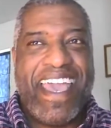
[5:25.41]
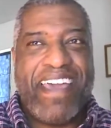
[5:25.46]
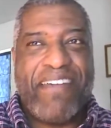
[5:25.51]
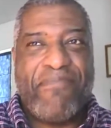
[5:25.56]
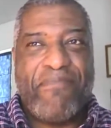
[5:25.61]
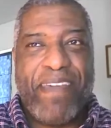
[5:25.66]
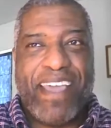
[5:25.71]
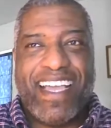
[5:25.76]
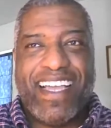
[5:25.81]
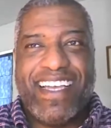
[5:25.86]

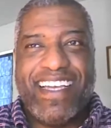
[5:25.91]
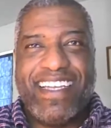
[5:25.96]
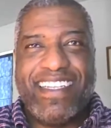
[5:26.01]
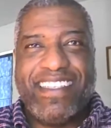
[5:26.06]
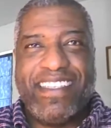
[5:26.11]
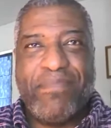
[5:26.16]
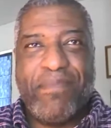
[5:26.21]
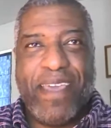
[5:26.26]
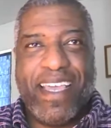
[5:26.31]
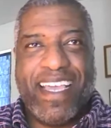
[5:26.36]
and make a
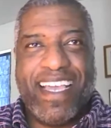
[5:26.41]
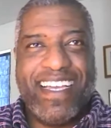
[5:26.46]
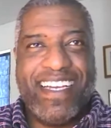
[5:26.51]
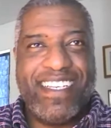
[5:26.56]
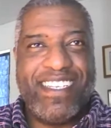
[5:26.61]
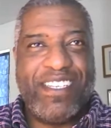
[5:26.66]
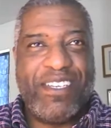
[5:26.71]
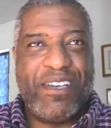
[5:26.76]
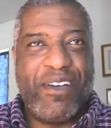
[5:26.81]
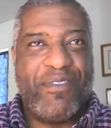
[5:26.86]

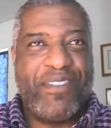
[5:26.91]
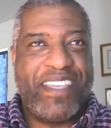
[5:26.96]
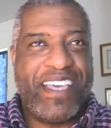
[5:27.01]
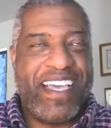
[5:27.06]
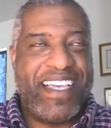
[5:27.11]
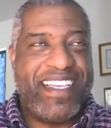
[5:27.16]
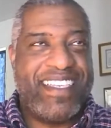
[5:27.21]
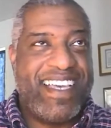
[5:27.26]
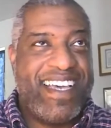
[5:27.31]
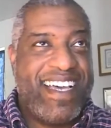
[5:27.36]
good show of
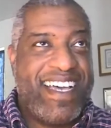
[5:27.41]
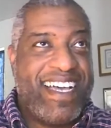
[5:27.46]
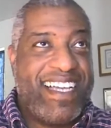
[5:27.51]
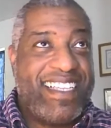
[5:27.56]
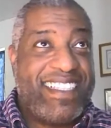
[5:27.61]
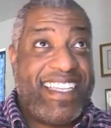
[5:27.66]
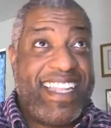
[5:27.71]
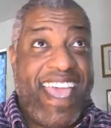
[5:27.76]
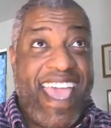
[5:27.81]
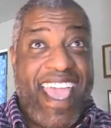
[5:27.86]
things
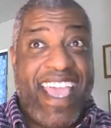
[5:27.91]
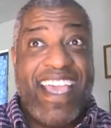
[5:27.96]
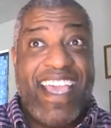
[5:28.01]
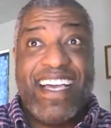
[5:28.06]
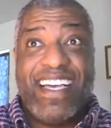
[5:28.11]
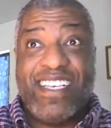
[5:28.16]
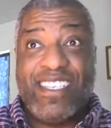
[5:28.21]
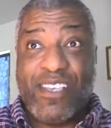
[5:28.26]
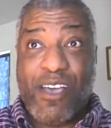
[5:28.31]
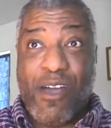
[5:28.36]
today.
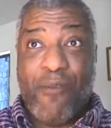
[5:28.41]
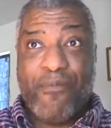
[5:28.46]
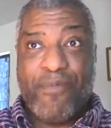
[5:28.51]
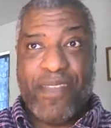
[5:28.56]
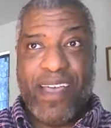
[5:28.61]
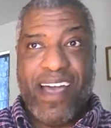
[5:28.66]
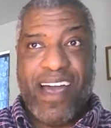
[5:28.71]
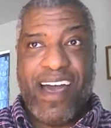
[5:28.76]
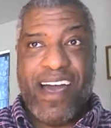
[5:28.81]
So